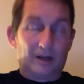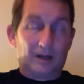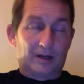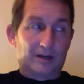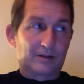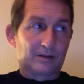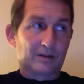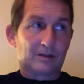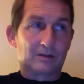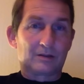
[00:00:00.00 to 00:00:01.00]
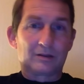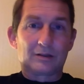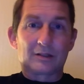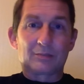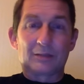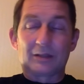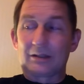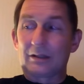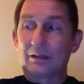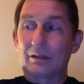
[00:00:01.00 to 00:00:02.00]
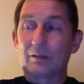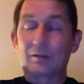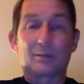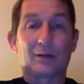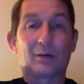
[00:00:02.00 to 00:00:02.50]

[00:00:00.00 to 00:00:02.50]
And I thought, oh goodness me! I looked at my